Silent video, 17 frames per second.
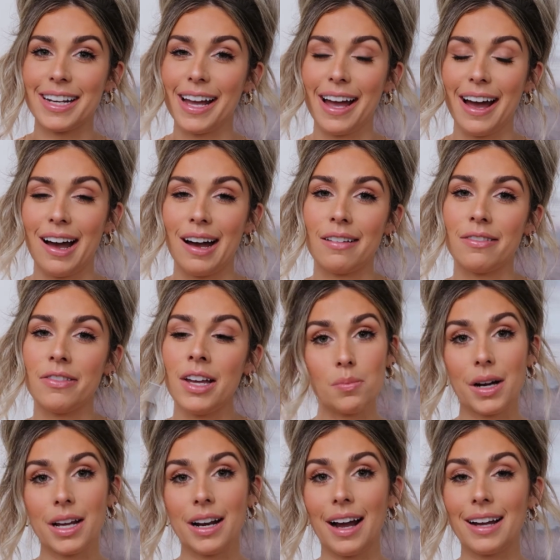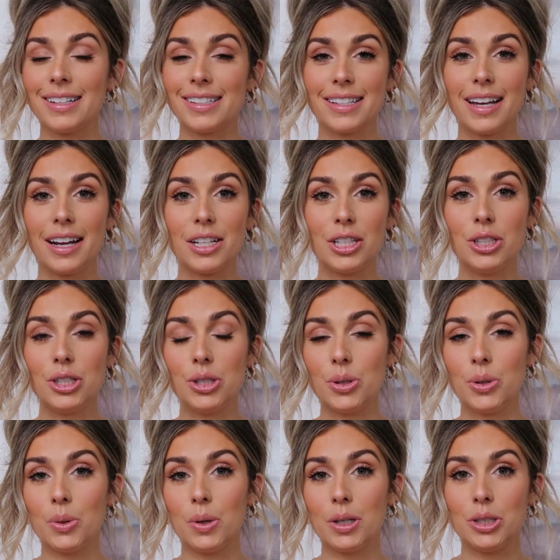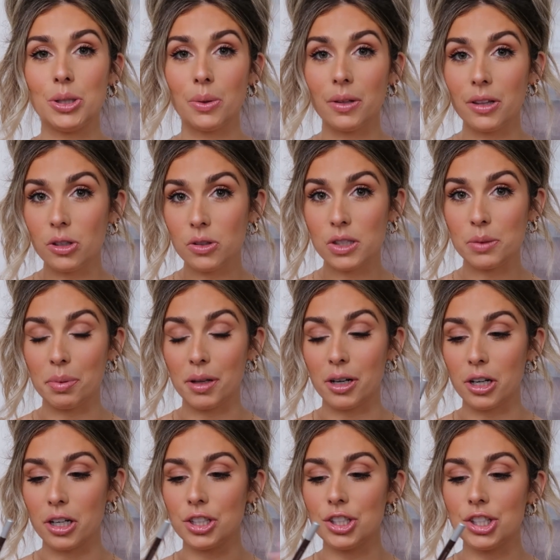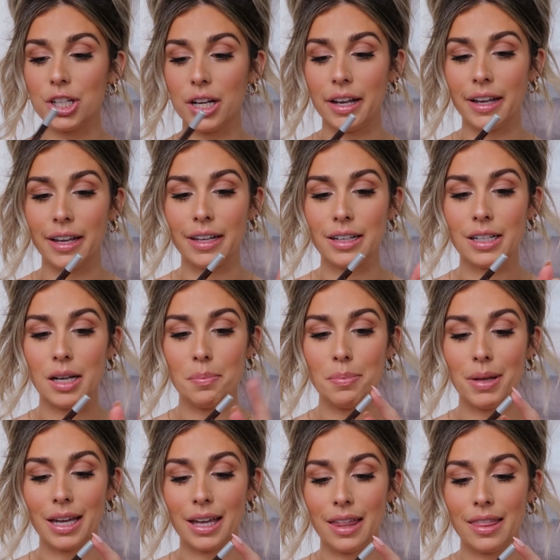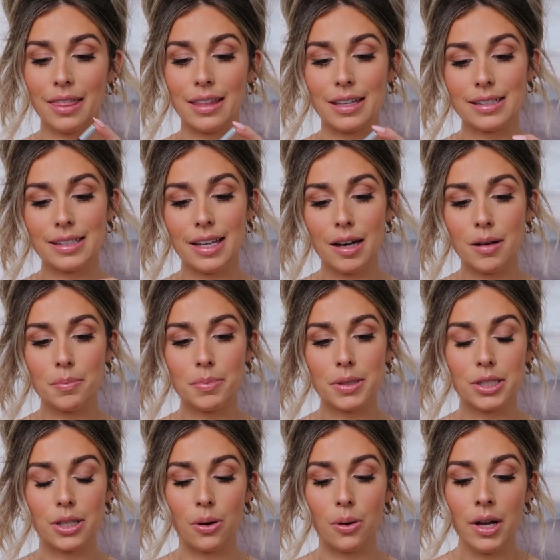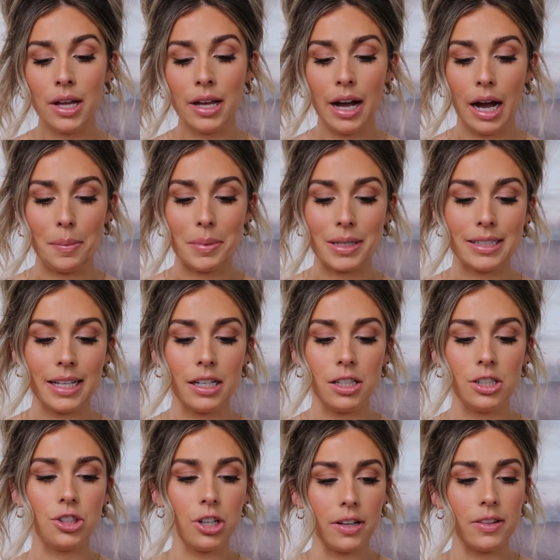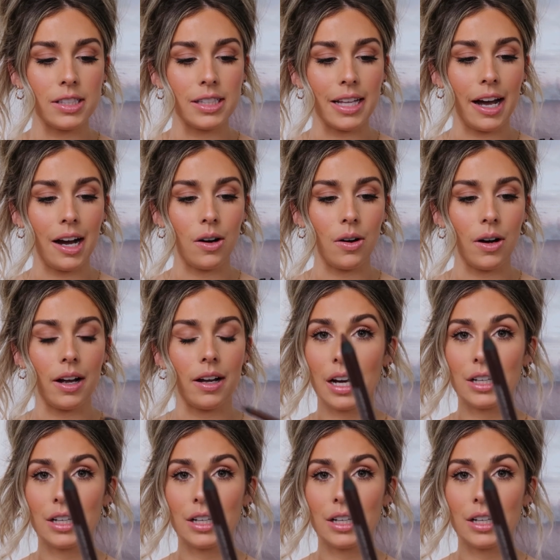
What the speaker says: that I have. But I decided to do a little splurge and pick this up, so I'm excited to try this out.